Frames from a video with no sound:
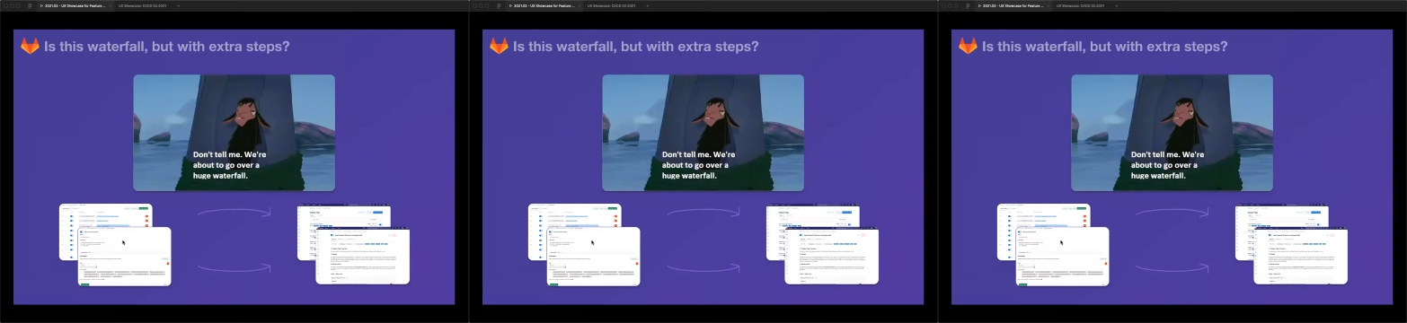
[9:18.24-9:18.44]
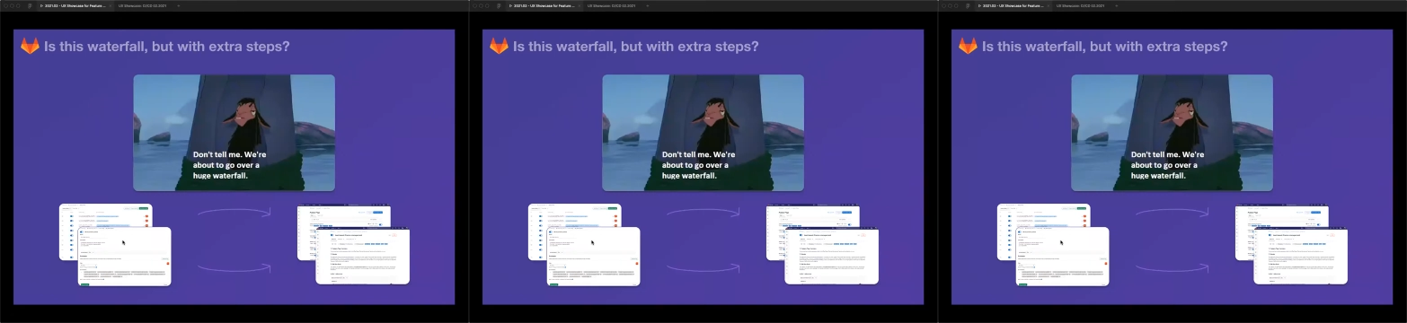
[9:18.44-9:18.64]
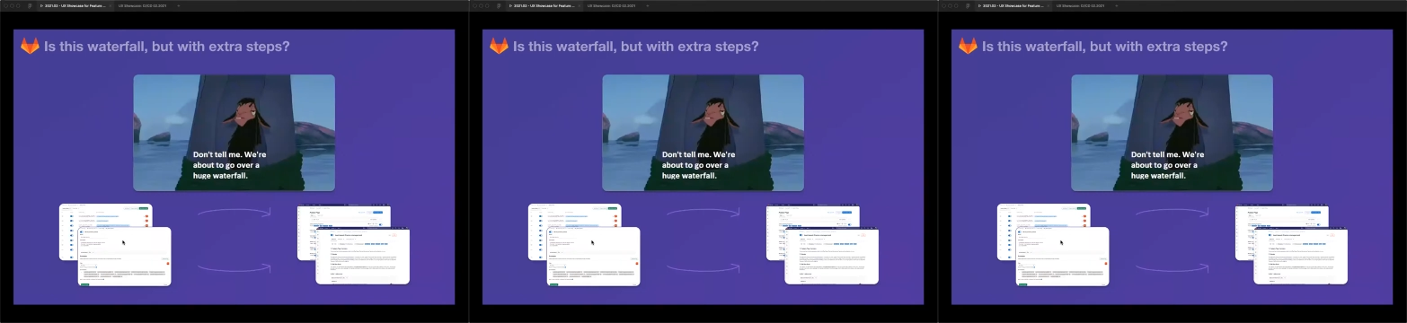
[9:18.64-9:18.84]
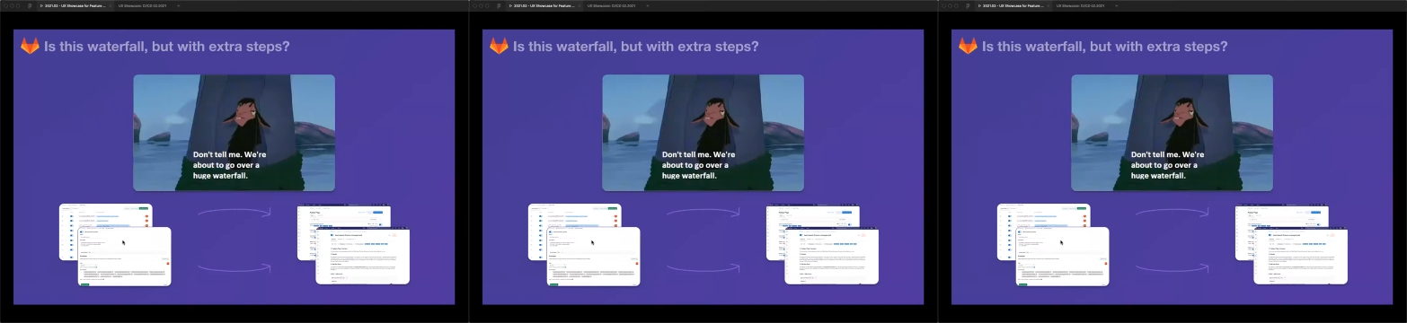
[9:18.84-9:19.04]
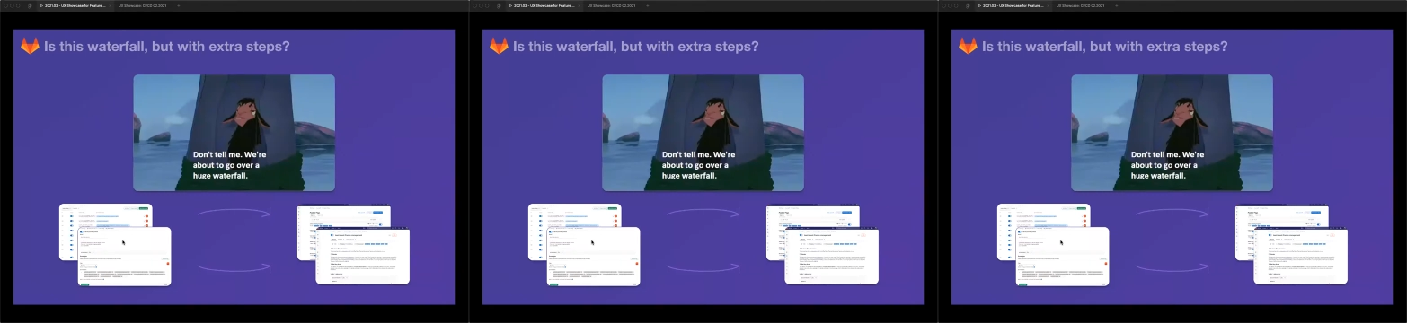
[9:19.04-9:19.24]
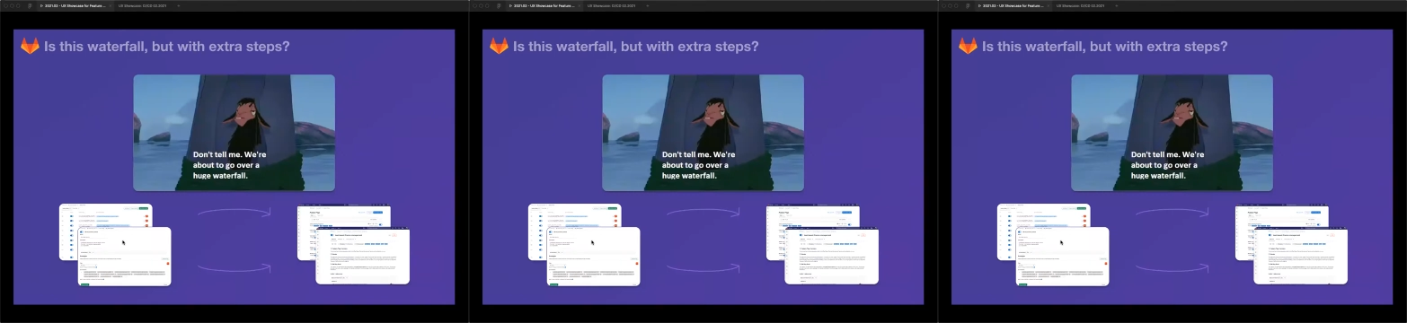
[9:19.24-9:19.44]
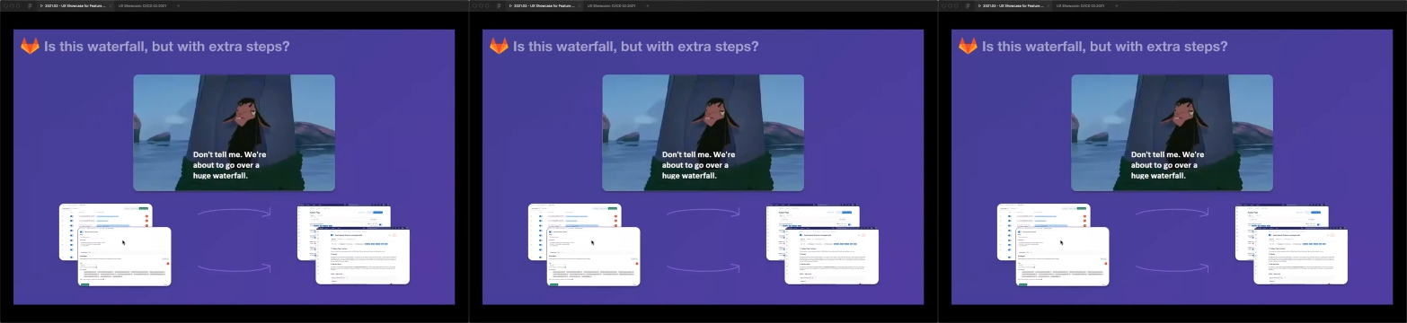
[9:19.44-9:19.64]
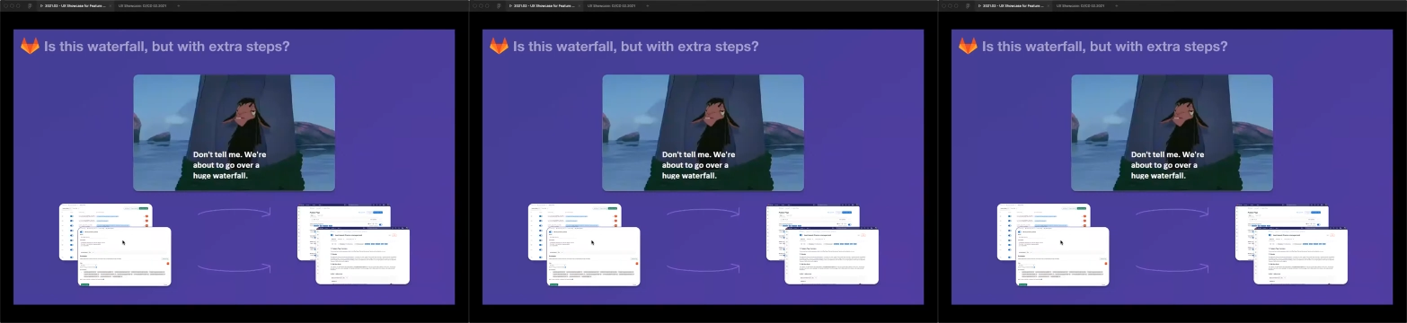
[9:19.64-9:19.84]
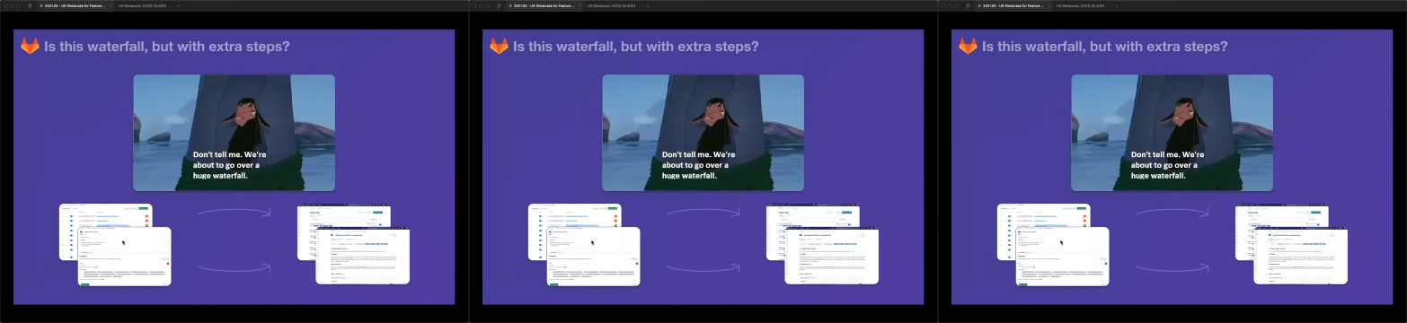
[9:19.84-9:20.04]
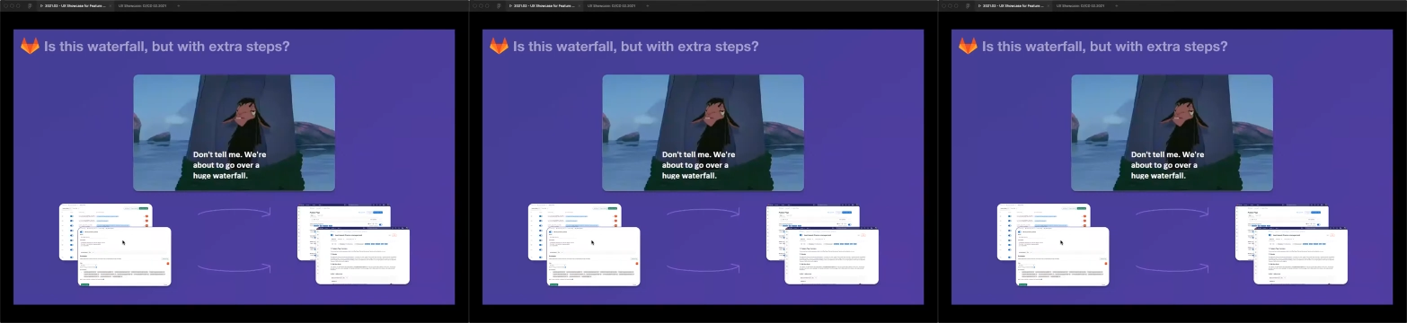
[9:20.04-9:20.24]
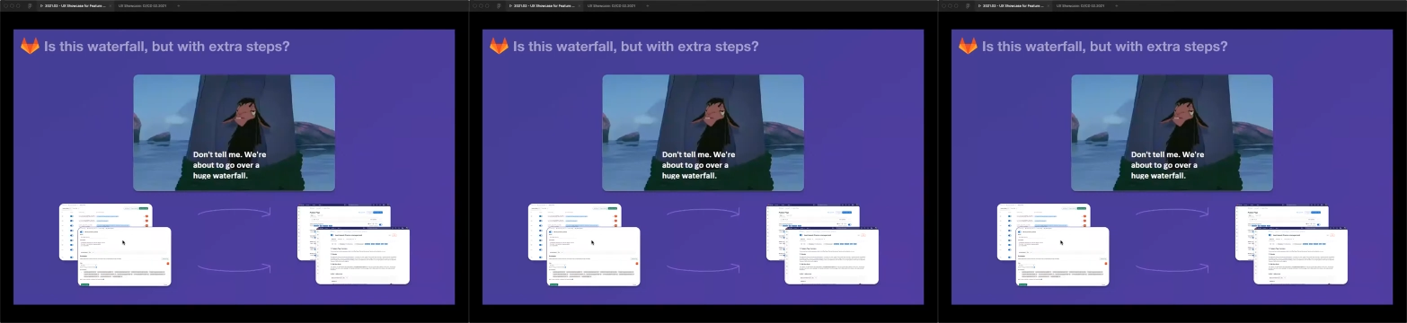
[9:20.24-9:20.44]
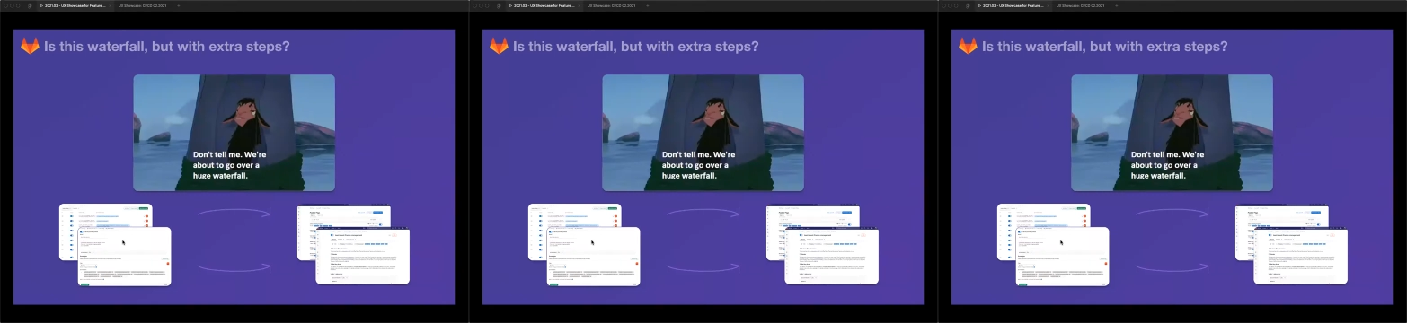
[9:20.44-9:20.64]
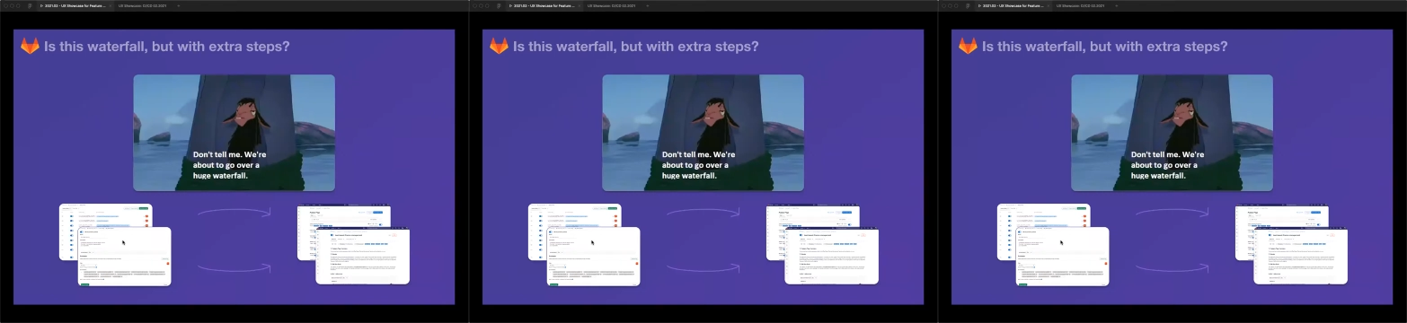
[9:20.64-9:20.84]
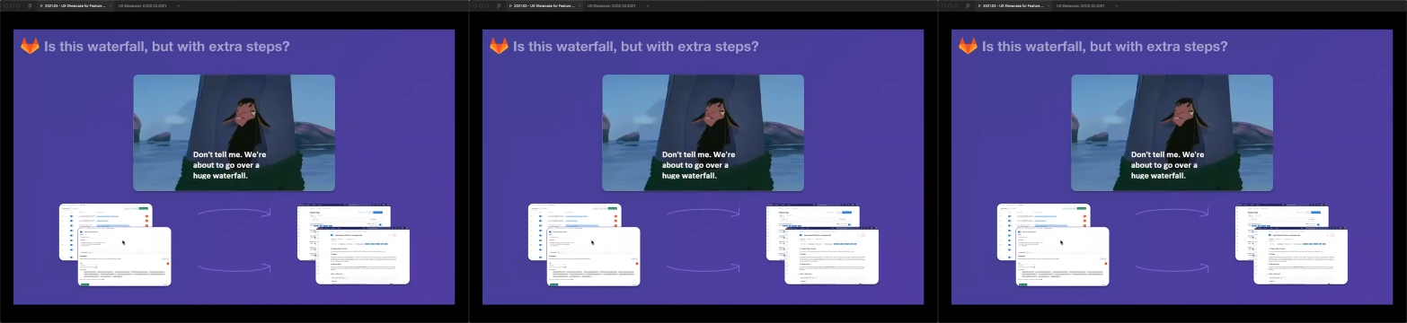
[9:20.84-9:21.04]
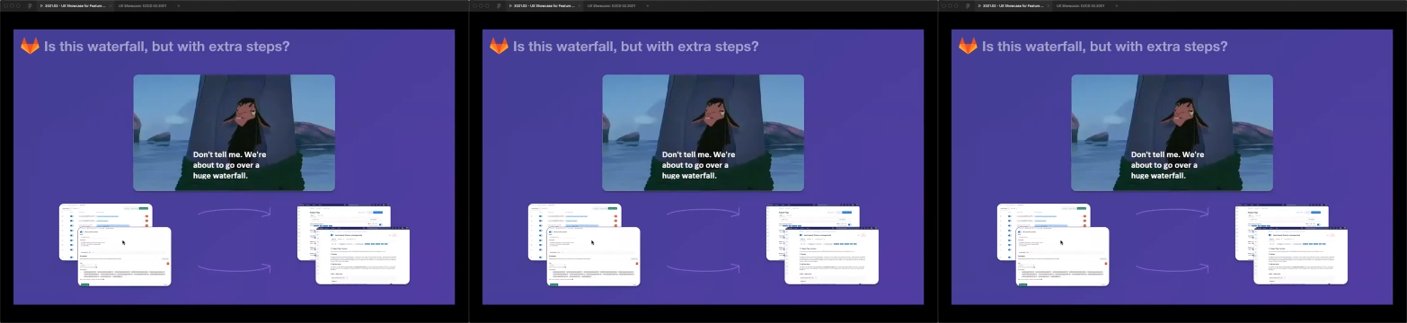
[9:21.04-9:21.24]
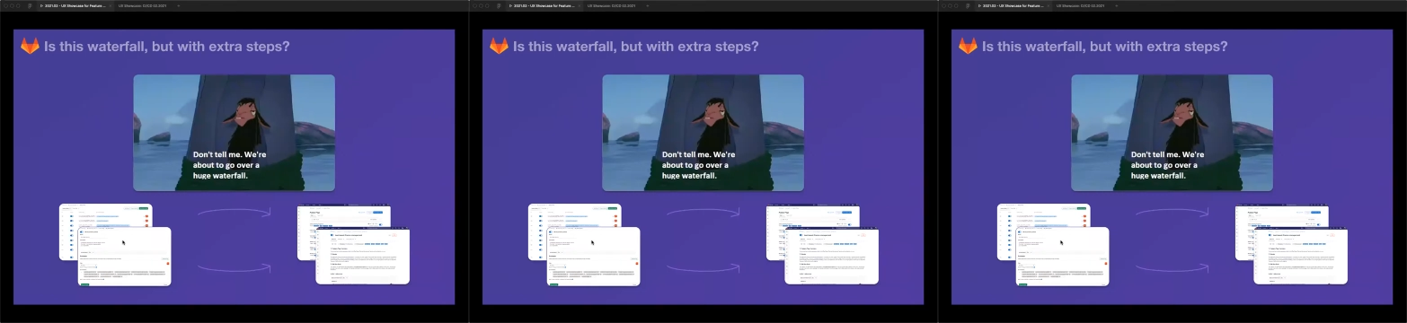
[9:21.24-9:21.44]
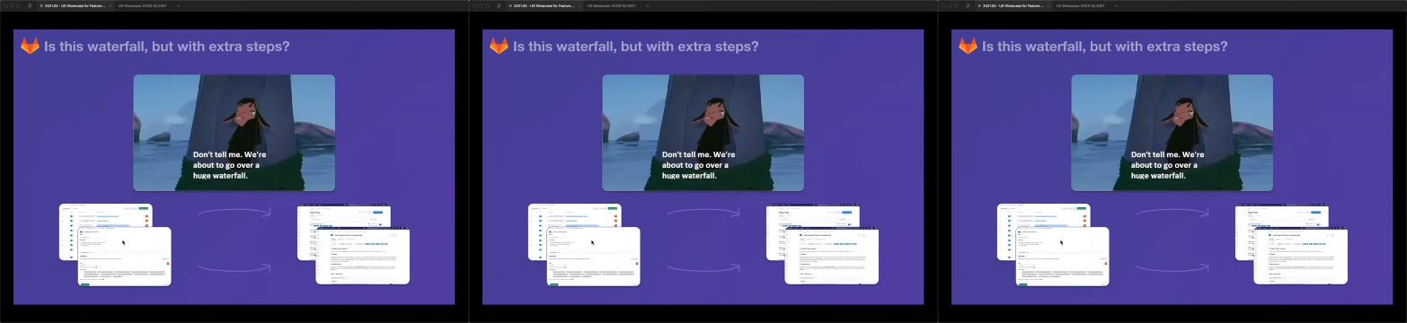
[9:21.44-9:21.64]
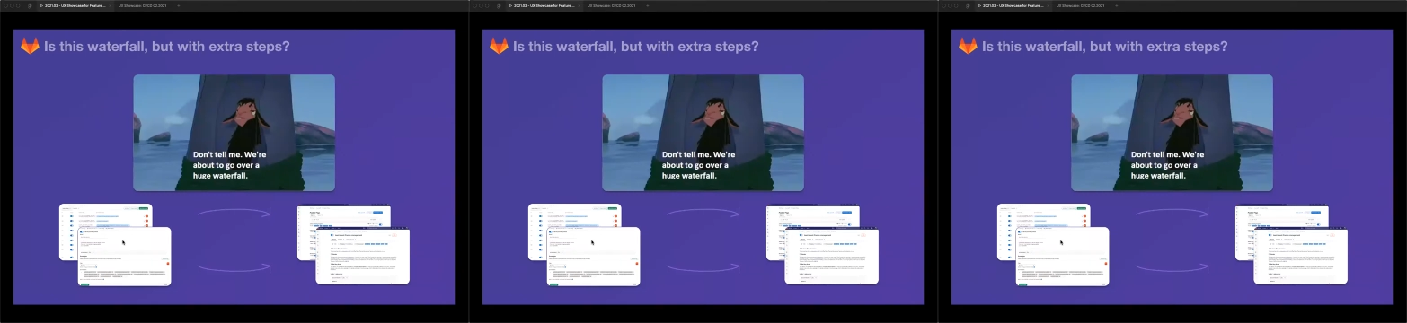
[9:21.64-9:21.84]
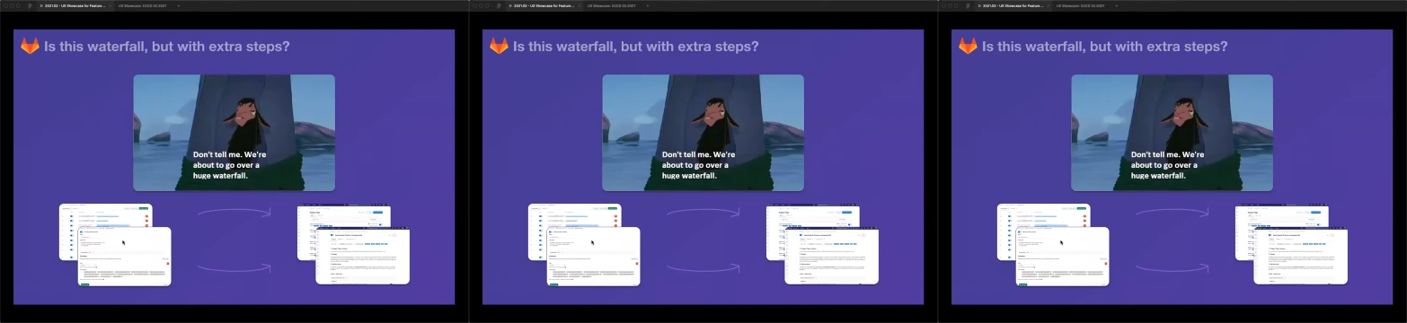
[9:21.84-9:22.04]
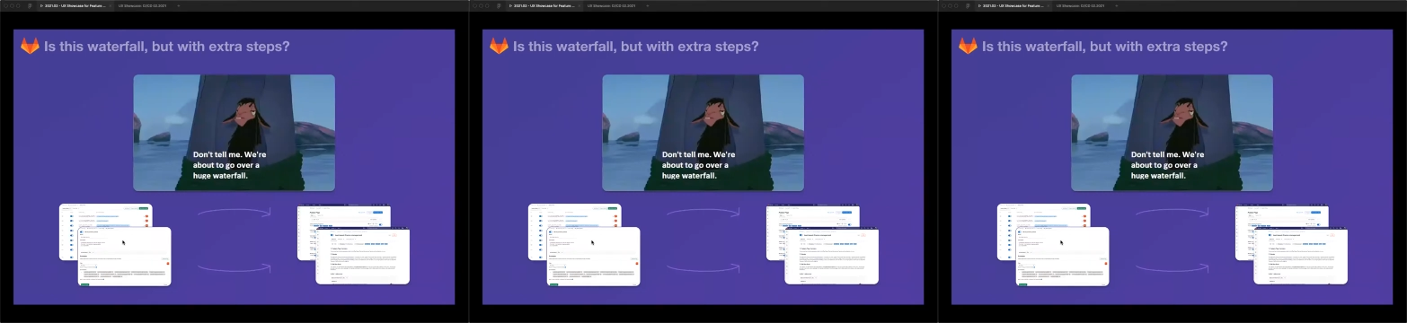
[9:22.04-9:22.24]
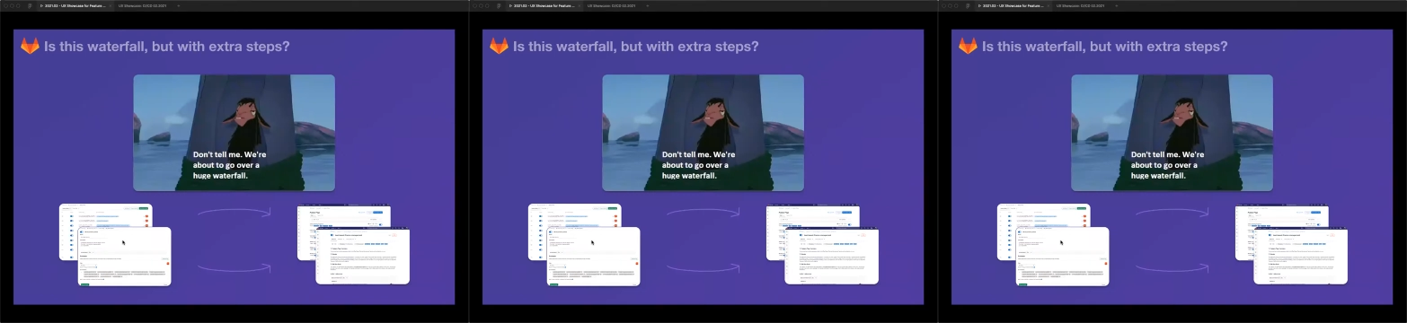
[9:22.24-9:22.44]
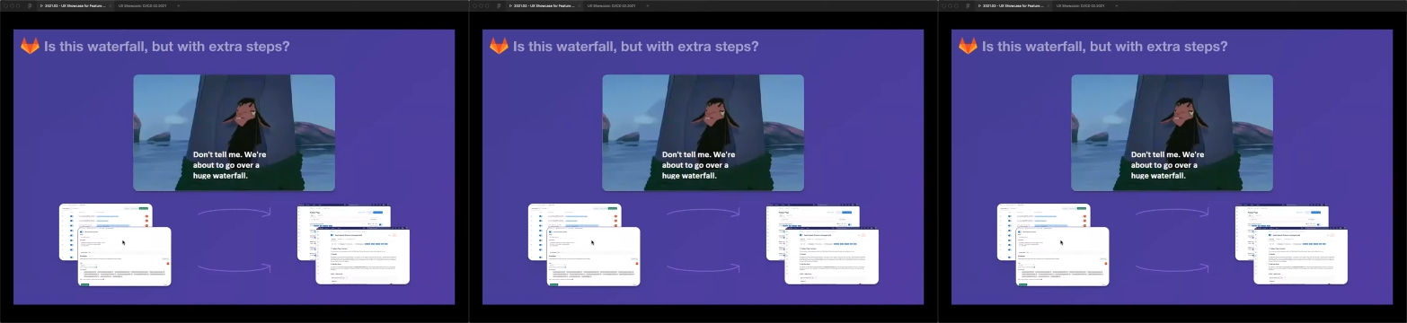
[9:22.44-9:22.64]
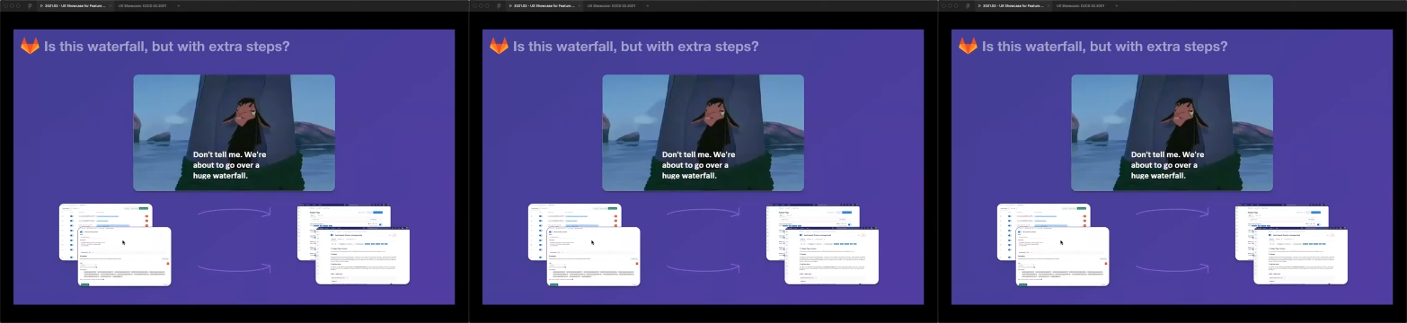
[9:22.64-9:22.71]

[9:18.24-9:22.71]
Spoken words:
No face is visible, so there are no lips to read.